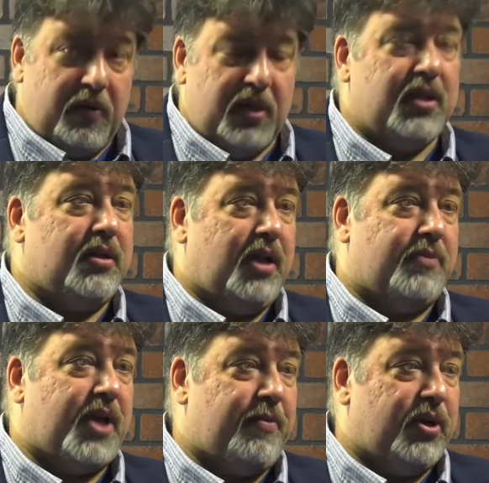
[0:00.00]
run the
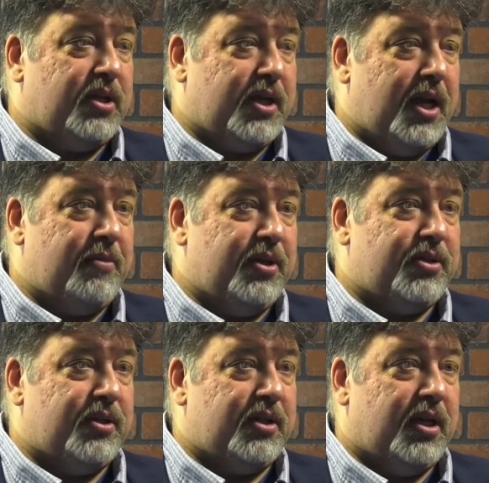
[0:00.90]
clubs. I book the
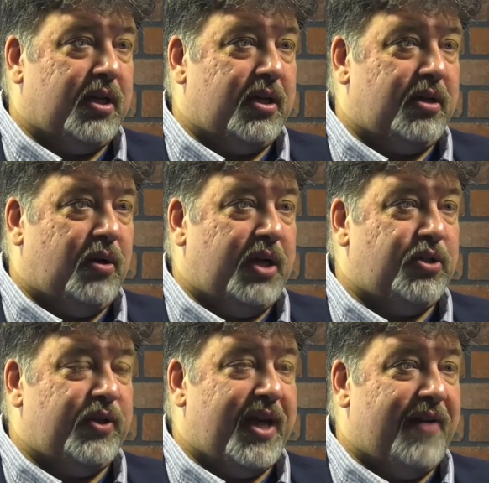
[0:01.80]
comics, and I
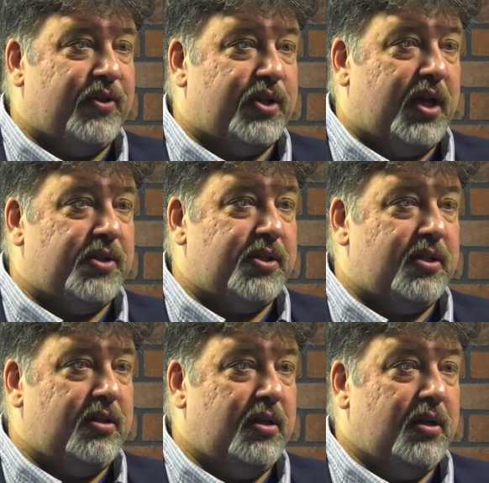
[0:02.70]
do the
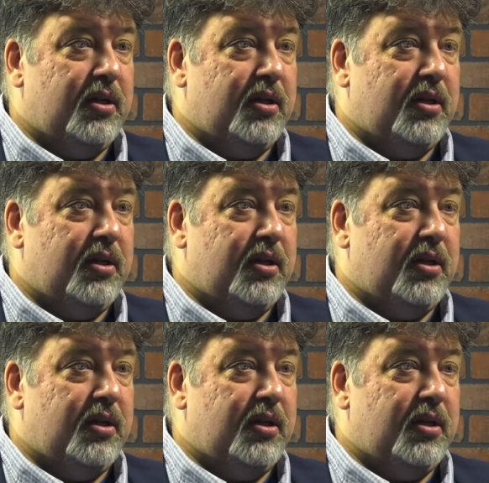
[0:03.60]
advertising.